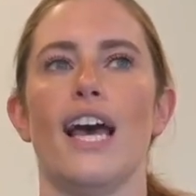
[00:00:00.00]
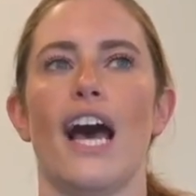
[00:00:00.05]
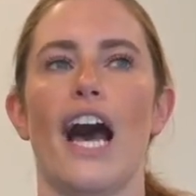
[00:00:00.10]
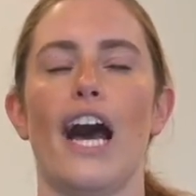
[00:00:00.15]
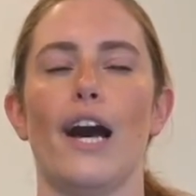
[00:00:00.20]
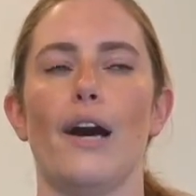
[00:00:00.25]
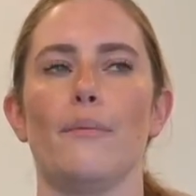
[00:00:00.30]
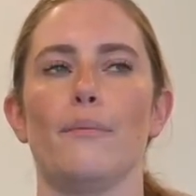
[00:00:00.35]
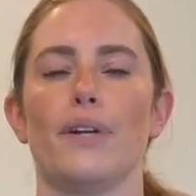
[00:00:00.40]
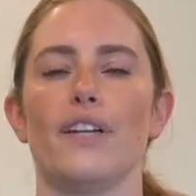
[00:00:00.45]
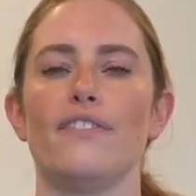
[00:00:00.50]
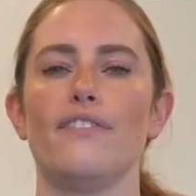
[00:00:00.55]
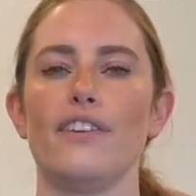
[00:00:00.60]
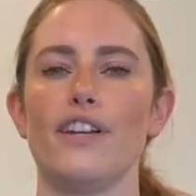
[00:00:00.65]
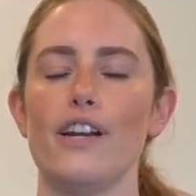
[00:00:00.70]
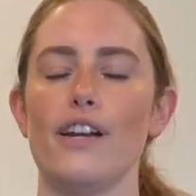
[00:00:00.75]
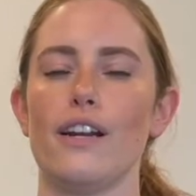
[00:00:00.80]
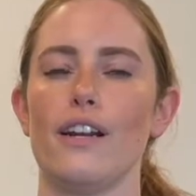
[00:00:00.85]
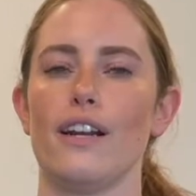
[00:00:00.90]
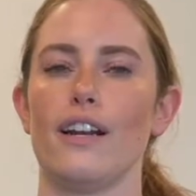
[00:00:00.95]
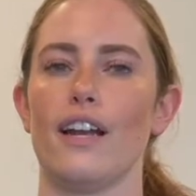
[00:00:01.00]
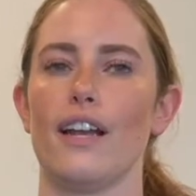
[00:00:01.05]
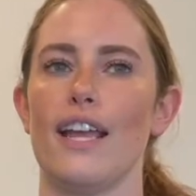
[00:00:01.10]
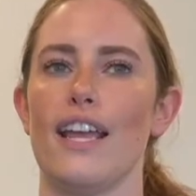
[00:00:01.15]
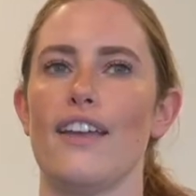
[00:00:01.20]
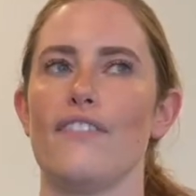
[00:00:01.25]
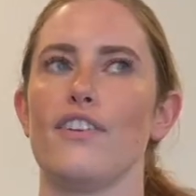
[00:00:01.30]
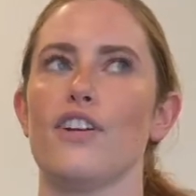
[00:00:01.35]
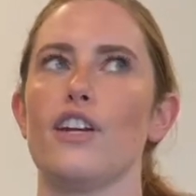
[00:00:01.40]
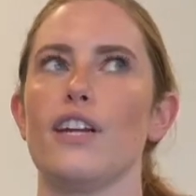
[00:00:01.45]
But if
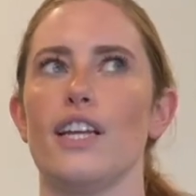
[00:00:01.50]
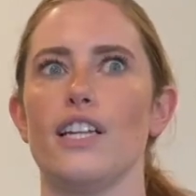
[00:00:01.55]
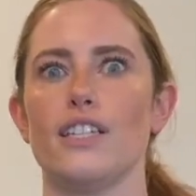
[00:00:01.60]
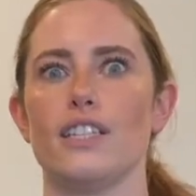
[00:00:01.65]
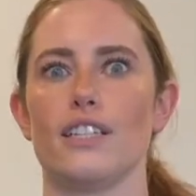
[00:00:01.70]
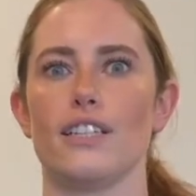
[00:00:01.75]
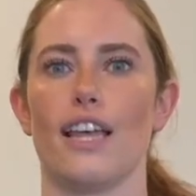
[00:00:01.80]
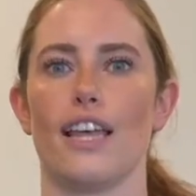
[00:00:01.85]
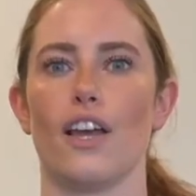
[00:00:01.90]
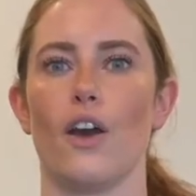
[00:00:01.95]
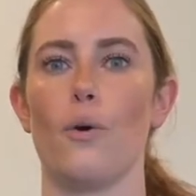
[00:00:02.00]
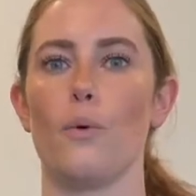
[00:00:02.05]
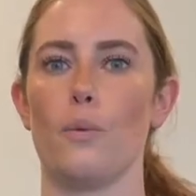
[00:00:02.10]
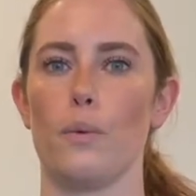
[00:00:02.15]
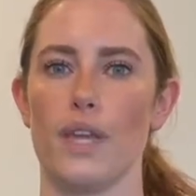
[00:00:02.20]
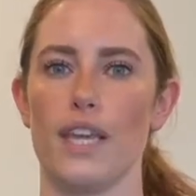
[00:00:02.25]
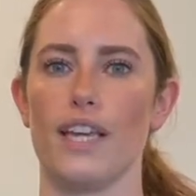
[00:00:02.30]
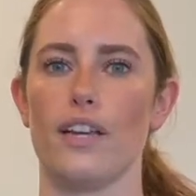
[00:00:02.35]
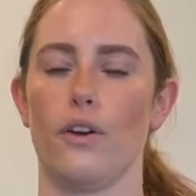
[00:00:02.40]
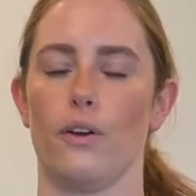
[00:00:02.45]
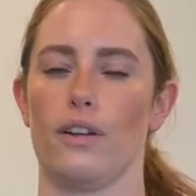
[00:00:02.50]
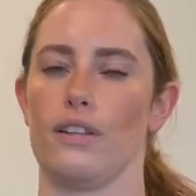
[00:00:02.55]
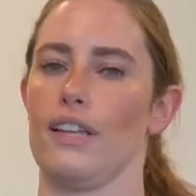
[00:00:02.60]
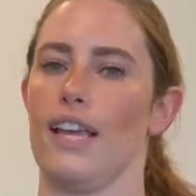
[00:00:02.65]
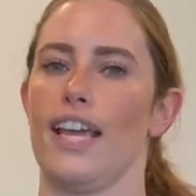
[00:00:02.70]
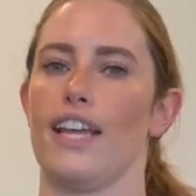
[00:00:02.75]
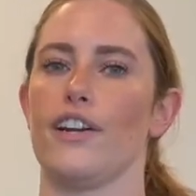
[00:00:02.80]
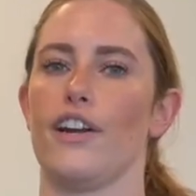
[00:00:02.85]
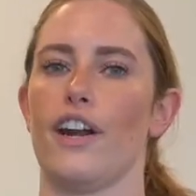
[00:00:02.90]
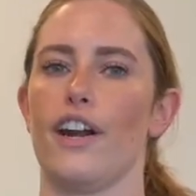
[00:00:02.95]
you're into like a week or
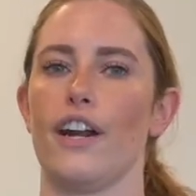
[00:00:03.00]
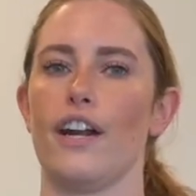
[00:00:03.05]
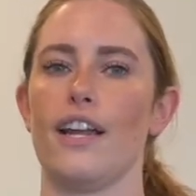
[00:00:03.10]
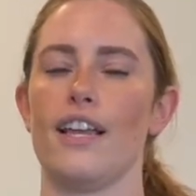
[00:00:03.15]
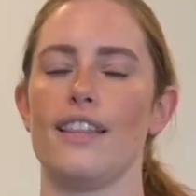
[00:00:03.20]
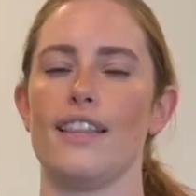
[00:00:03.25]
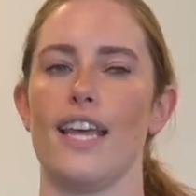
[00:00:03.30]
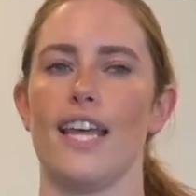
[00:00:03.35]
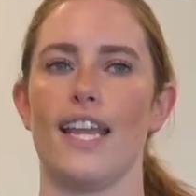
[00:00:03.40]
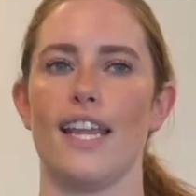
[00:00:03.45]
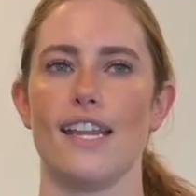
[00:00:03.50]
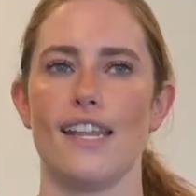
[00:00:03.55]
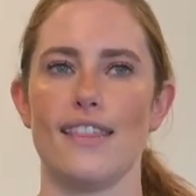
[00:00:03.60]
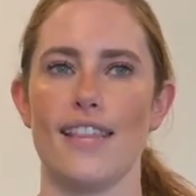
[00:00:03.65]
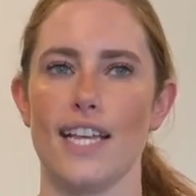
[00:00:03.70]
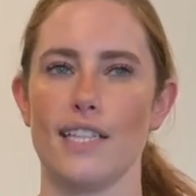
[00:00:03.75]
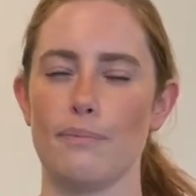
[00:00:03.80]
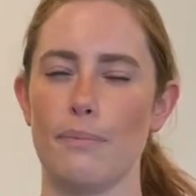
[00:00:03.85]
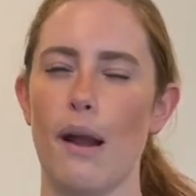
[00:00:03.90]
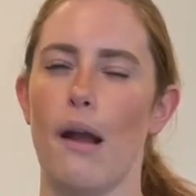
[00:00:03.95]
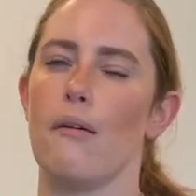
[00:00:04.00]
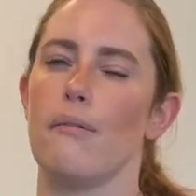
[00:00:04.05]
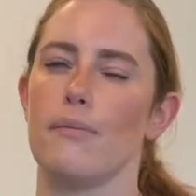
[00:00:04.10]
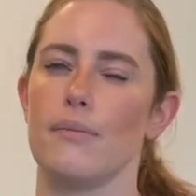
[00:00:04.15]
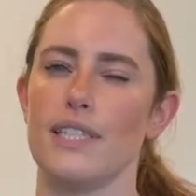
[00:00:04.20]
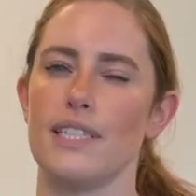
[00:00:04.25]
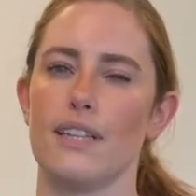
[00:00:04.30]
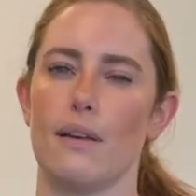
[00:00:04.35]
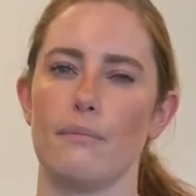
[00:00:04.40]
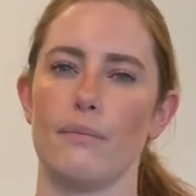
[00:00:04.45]
later, then that's
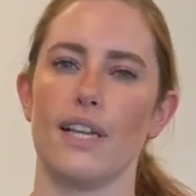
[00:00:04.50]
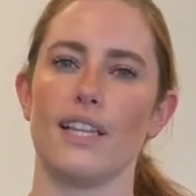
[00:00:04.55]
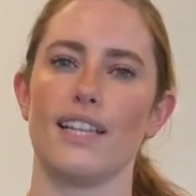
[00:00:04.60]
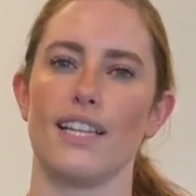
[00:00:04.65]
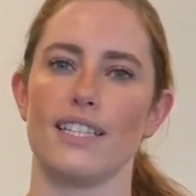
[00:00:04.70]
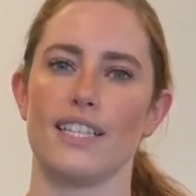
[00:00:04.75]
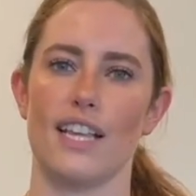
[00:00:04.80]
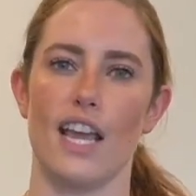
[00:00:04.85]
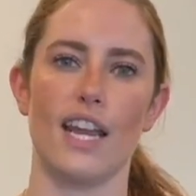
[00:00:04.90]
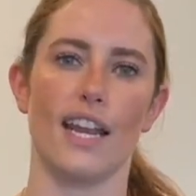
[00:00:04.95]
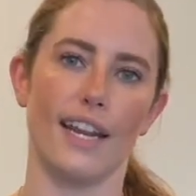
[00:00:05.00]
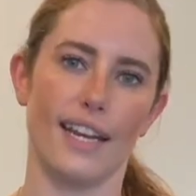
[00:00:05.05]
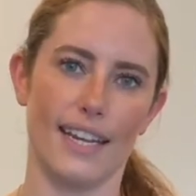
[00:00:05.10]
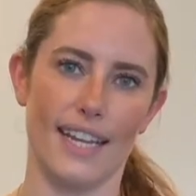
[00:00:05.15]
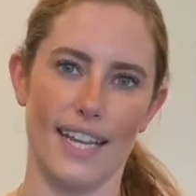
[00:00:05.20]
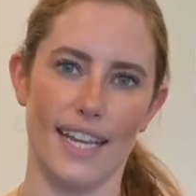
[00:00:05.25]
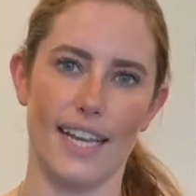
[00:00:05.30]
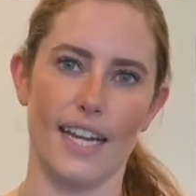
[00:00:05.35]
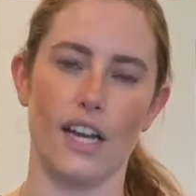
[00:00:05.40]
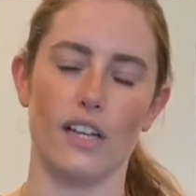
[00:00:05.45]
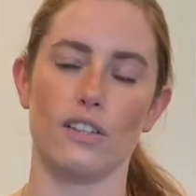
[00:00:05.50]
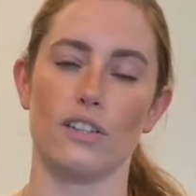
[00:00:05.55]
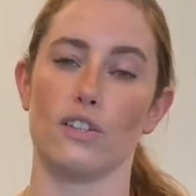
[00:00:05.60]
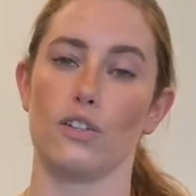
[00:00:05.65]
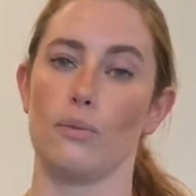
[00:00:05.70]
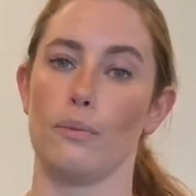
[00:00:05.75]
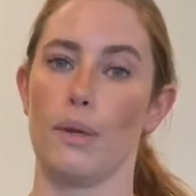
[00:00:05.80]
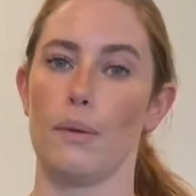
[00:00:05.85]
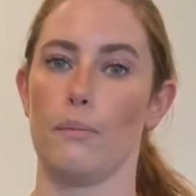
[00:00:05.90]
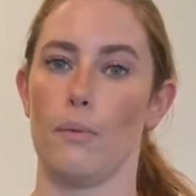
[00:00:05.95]
probably something that's gonna need a
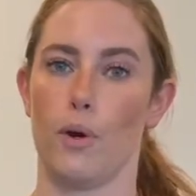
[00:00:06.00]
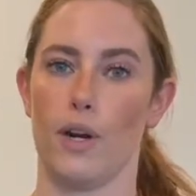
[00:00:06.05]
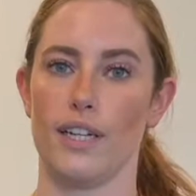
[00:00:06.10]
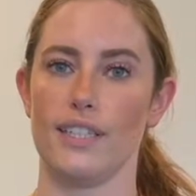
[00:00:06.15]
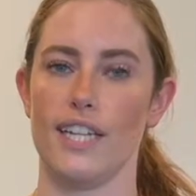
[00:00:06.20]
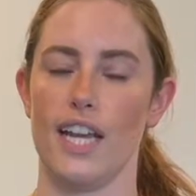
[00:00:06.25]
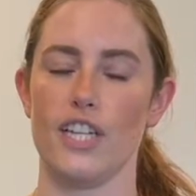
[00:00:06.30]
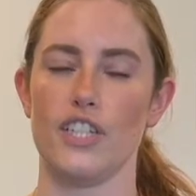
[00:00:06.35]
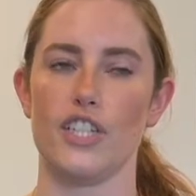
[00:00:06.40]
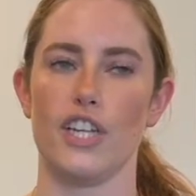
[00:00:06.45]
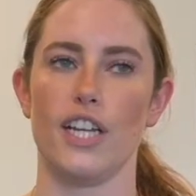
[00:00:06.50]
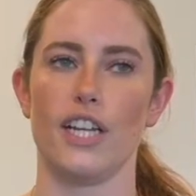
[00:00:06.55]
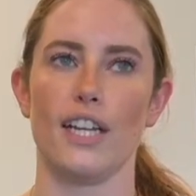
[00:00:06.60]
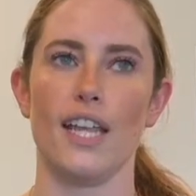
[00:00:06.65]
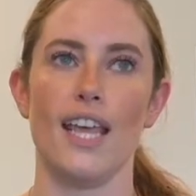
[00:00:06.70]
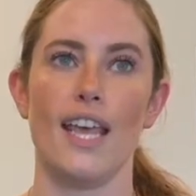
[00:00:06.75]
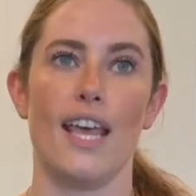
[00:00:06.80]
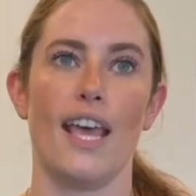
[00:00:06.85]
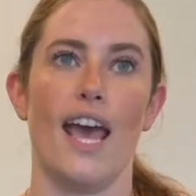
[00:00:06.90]
little bit more attention.